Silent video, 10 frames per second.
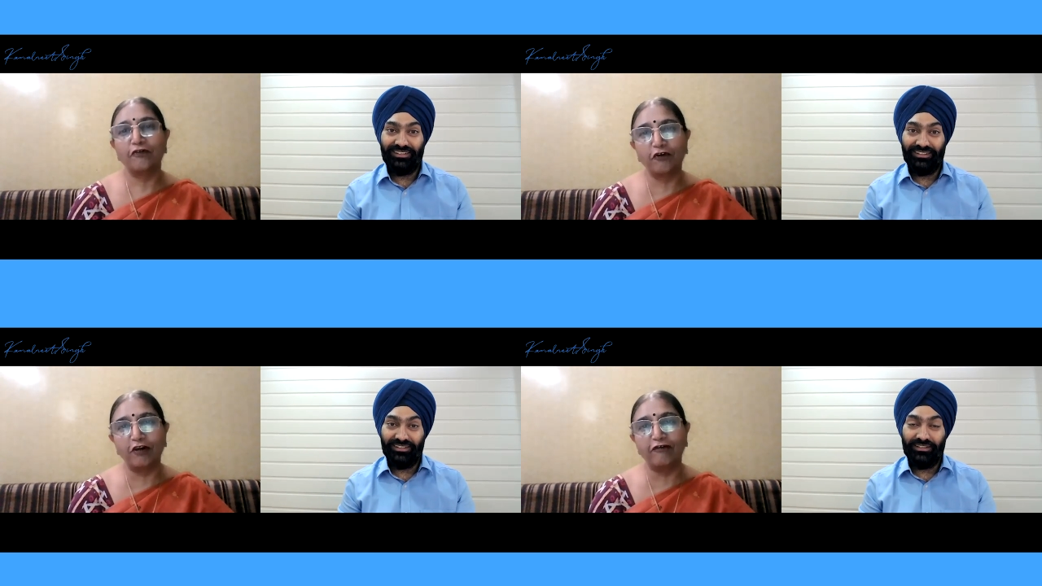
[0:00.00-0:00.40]

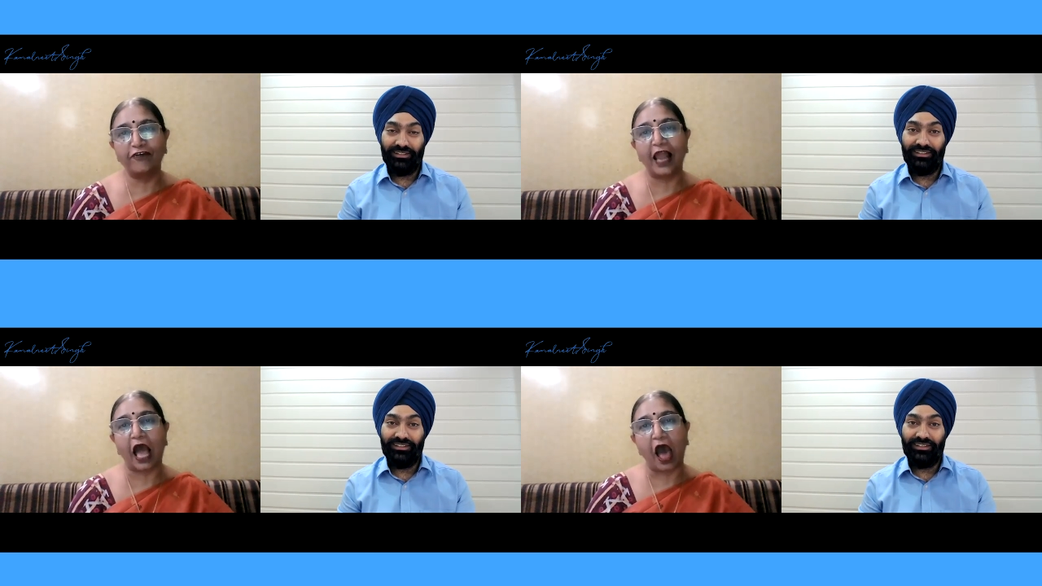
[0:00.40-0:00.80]
Speaker 1: fulfill
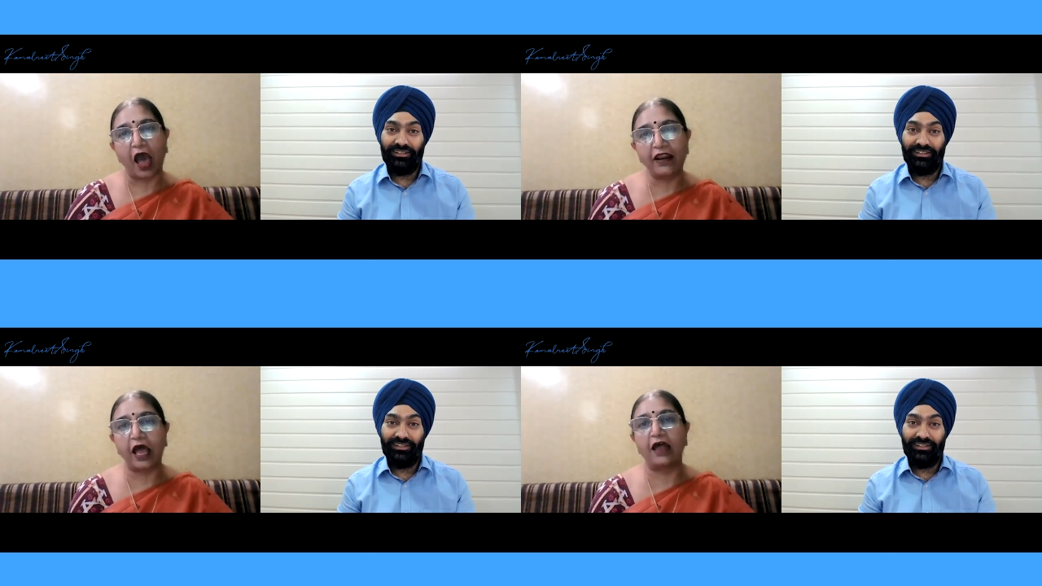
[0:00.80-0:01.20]

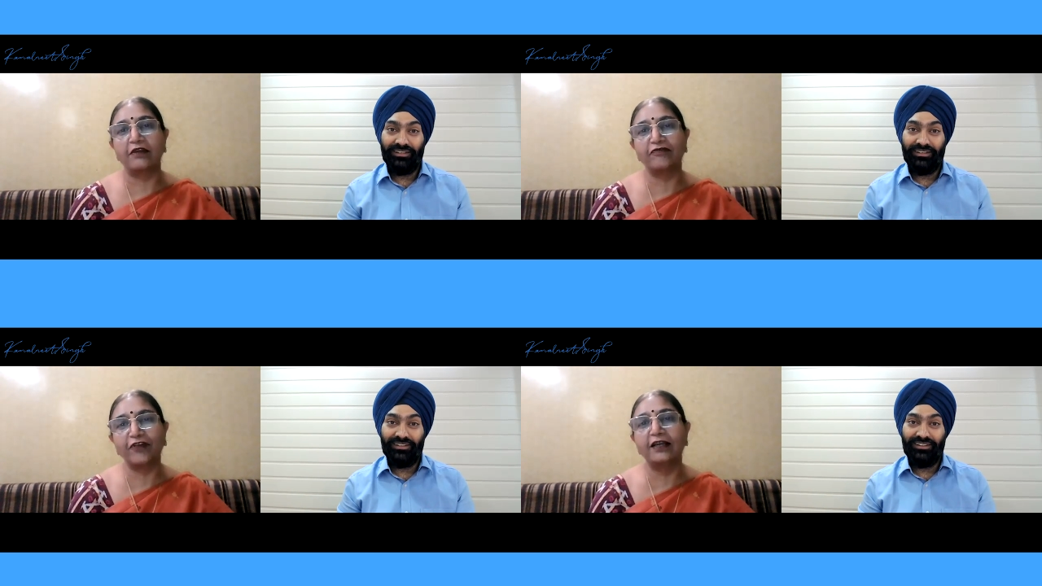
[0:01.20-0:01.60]
our
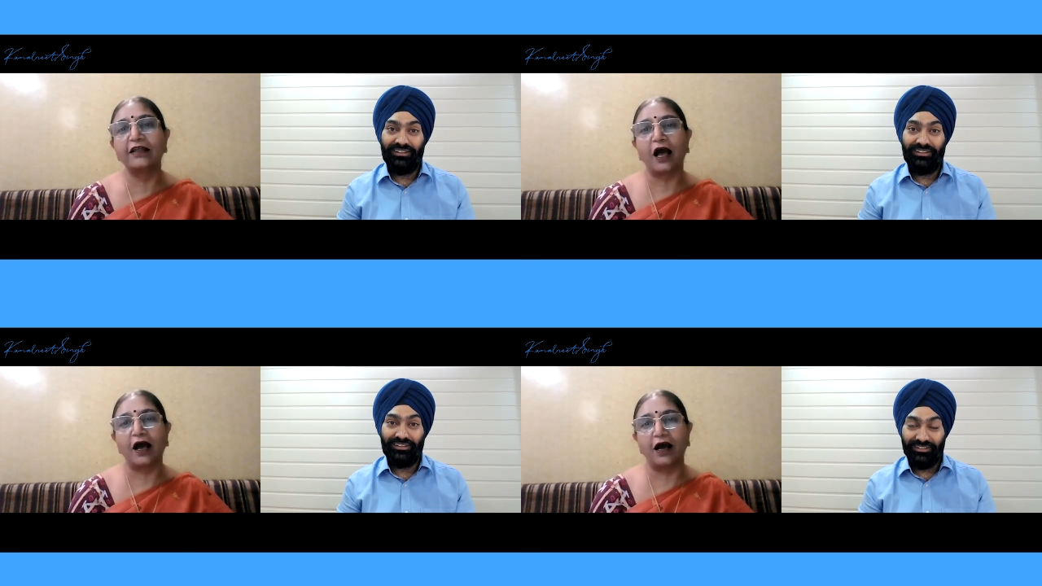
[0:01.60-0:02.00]
unfilled
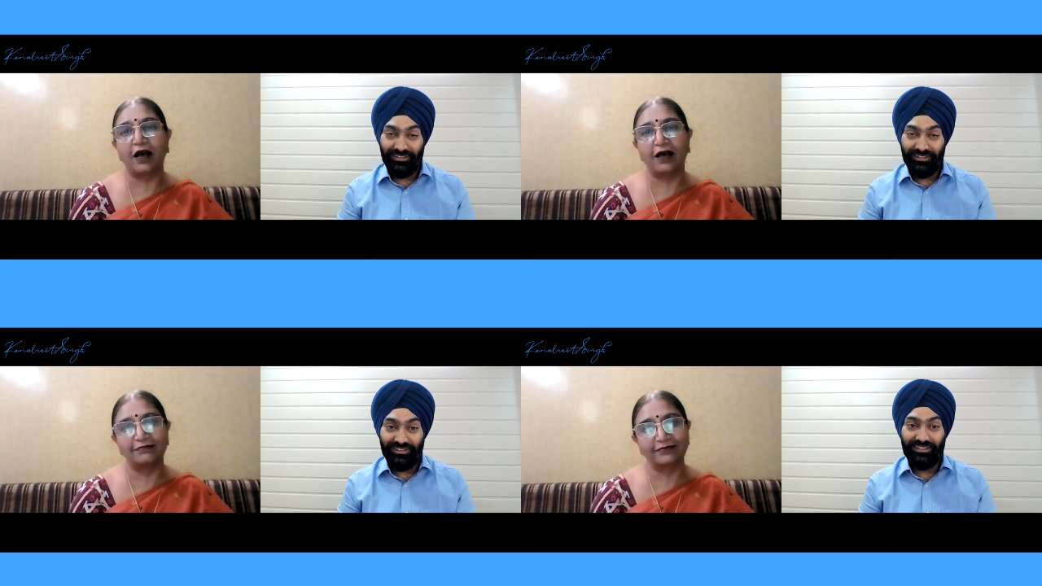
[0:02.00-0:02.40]

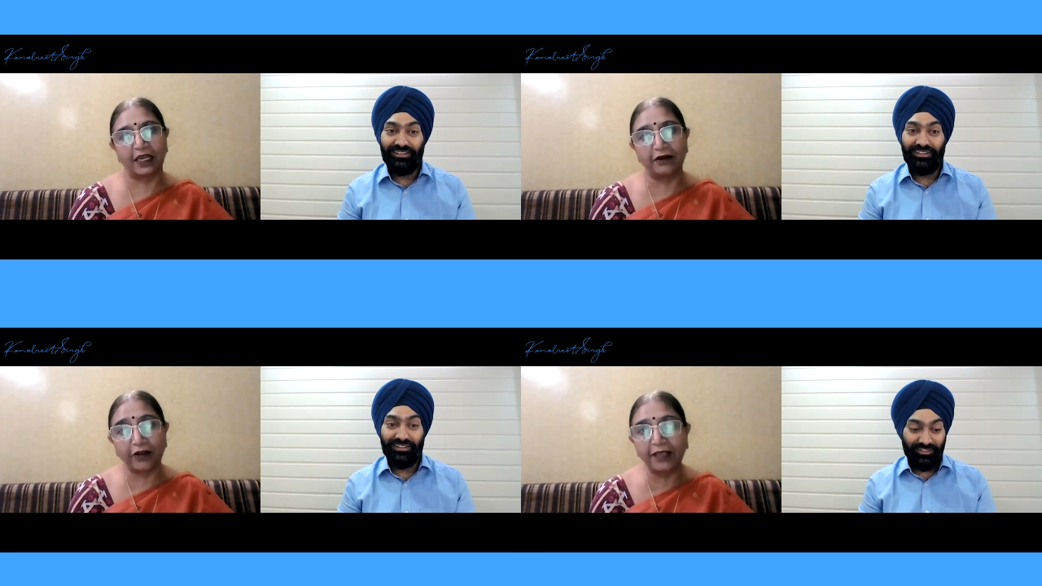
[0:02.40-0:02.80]
um,
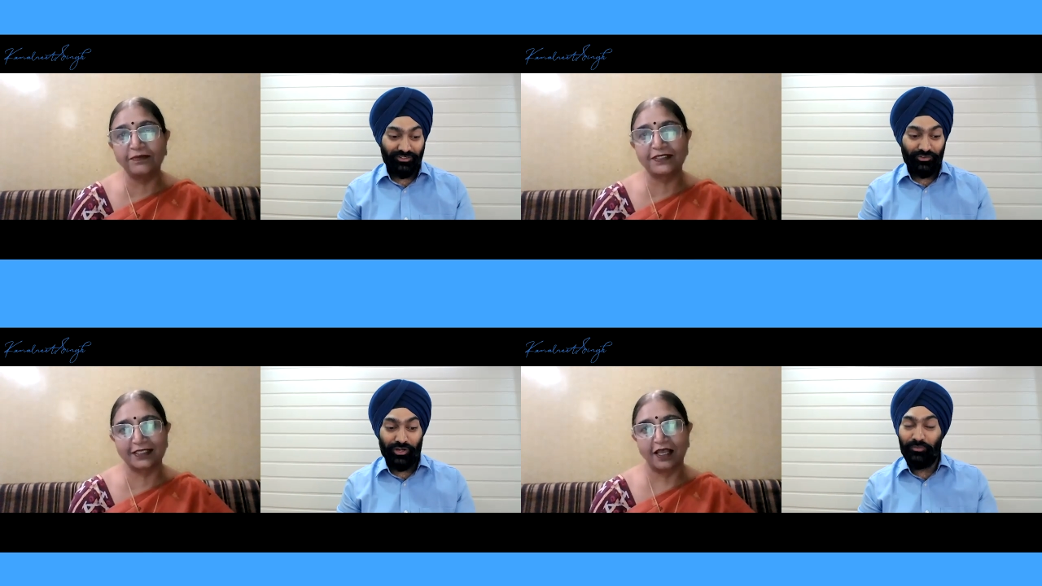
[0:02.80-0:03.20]

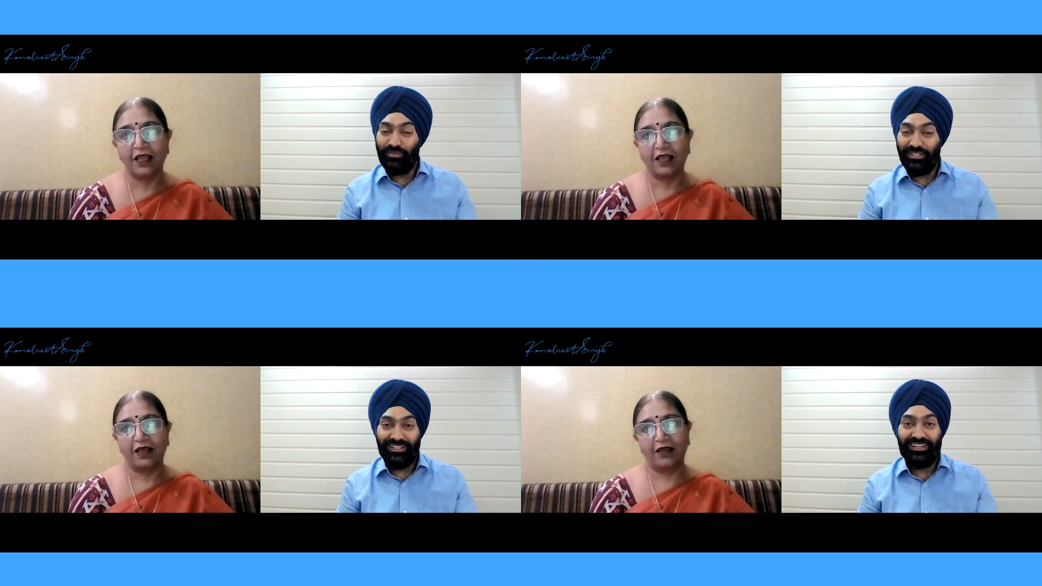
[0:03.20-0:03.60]
dreams.
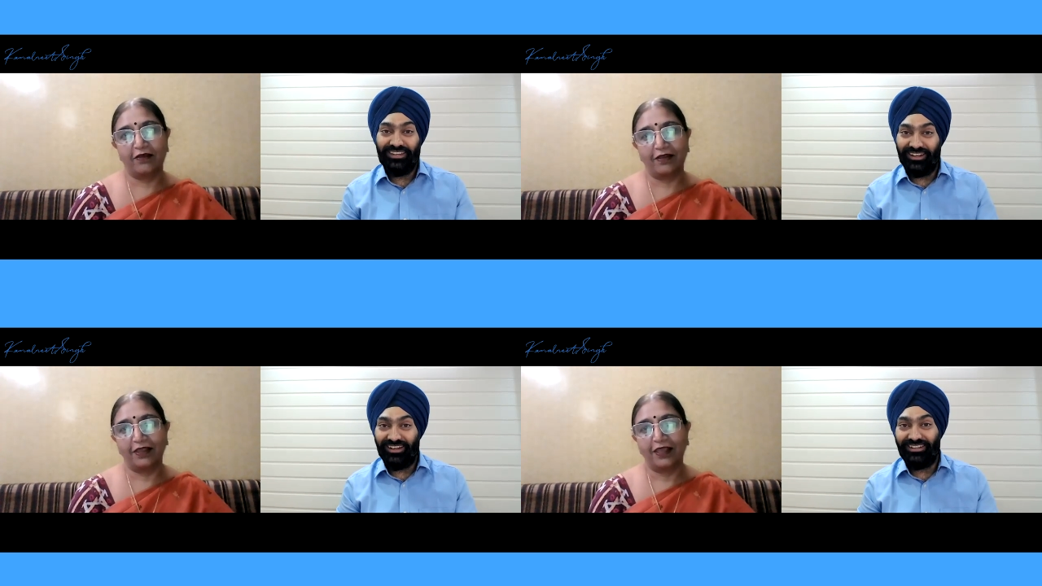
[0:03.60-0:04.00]
Dreams.
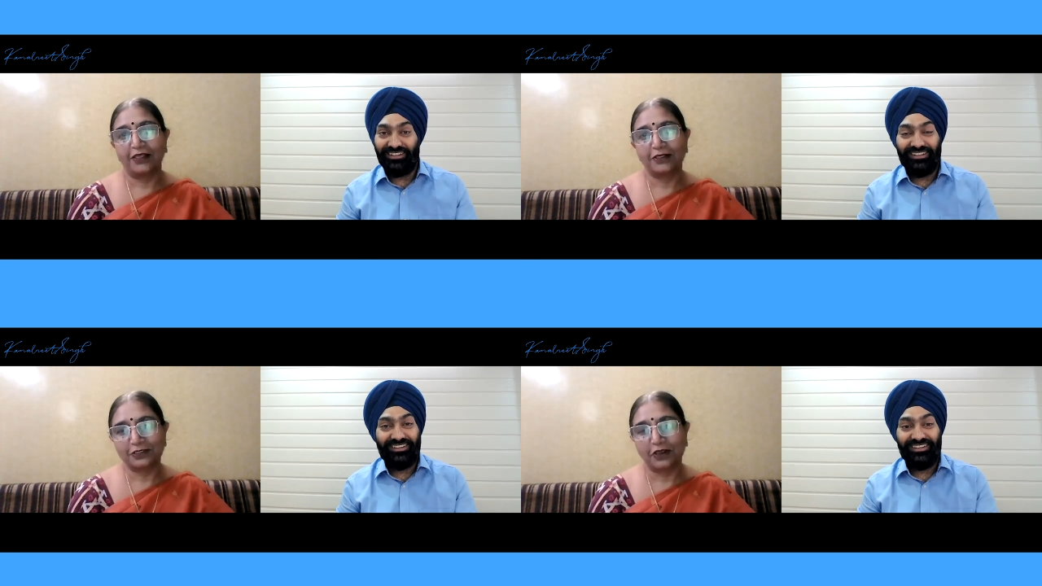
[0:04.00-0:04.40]
Uh,
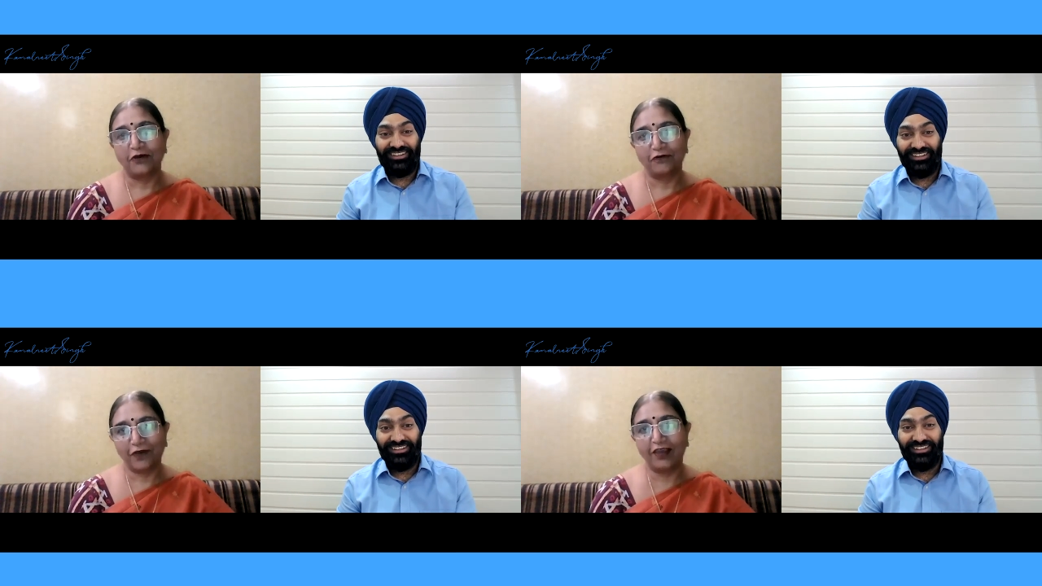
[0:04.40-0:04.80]

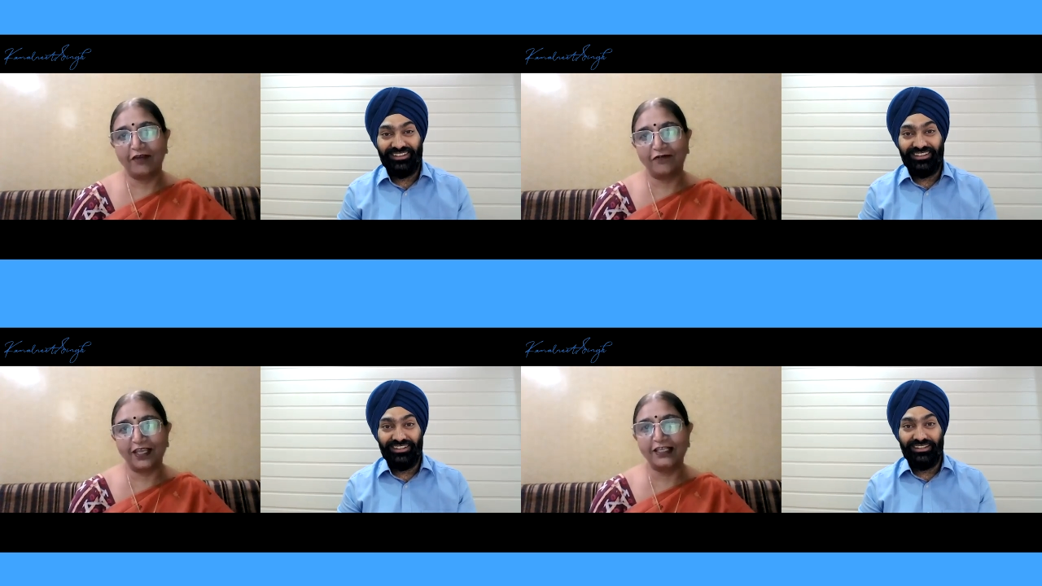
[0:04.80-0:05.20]
we,
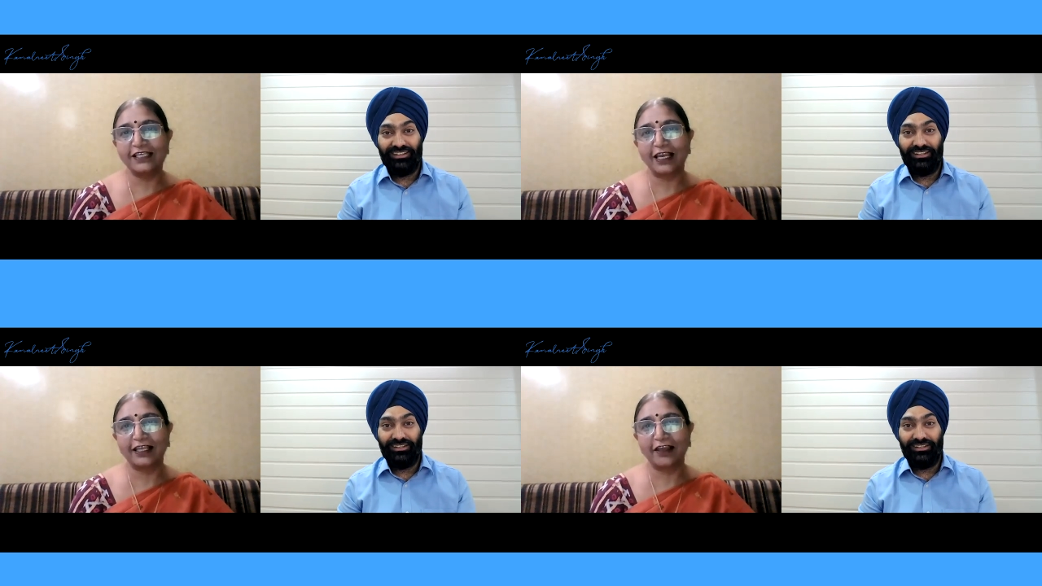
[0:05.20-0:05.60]
we shall